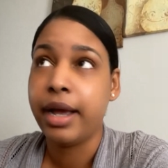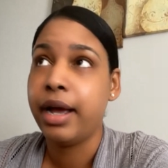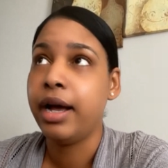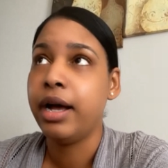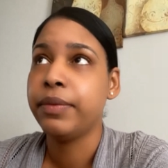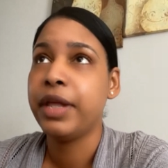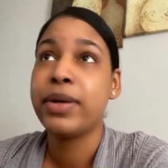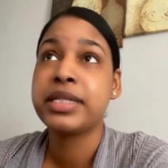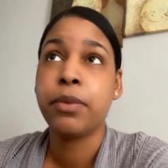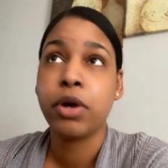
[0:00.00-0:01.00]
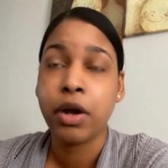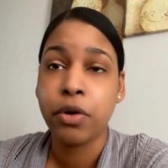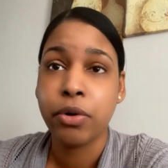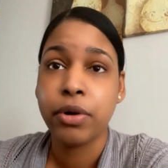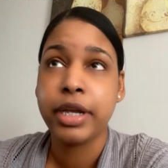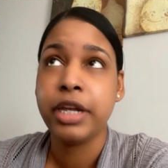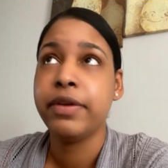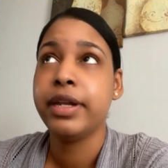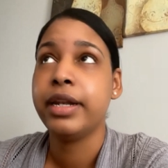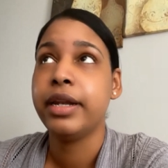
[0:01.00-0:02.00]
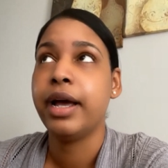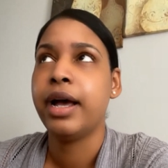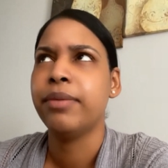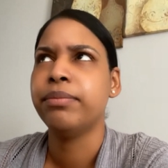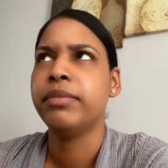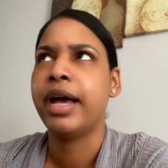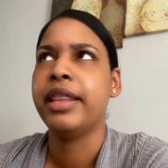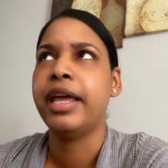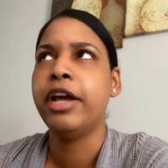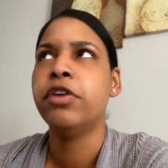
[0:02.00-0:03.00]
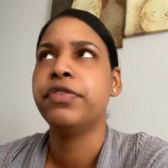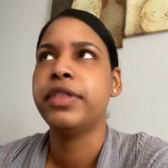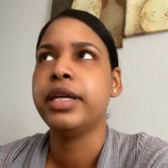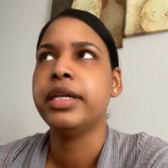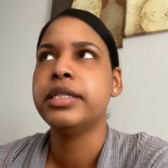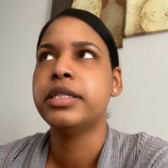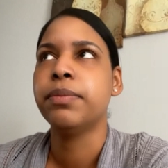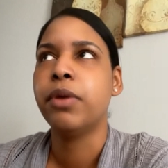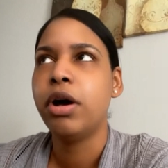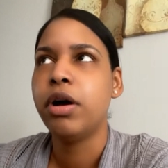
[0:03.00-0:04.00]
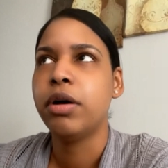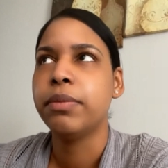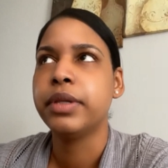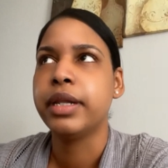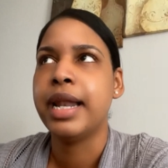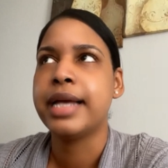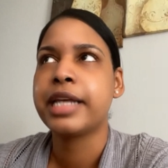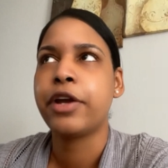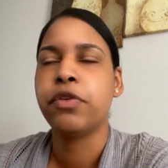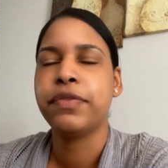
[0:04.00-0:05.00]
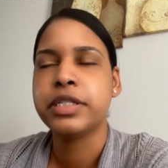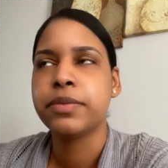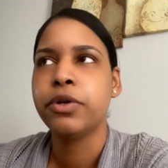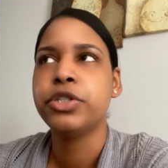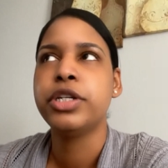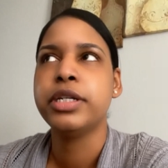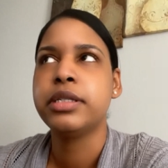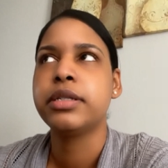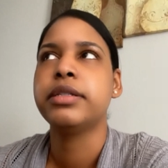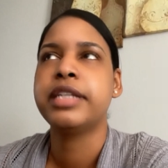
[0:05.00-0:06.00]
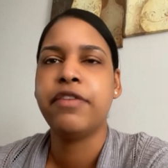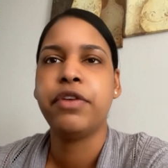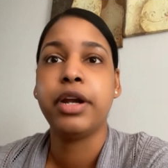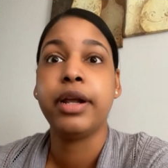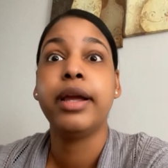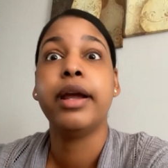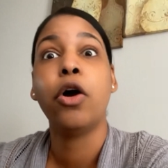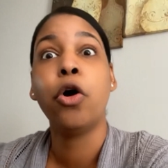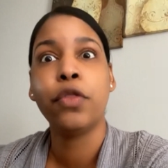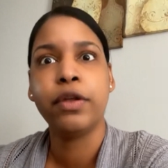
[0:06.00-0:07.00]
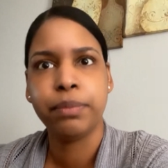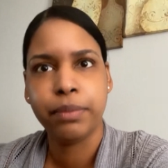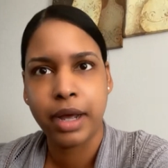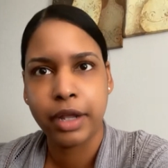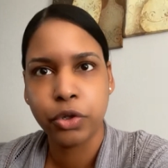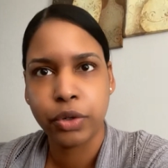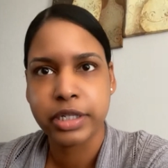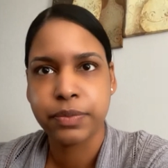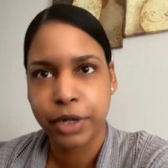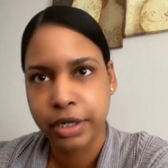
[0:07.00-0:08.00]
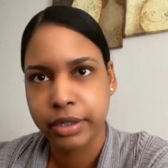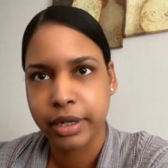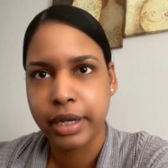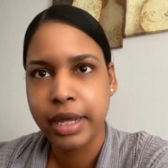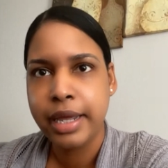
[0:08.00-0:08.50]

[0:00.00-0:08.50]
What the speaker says: That was a month ago. Even at the end of this month, last Saturday of this month, she's celebrating her other daughter's birthday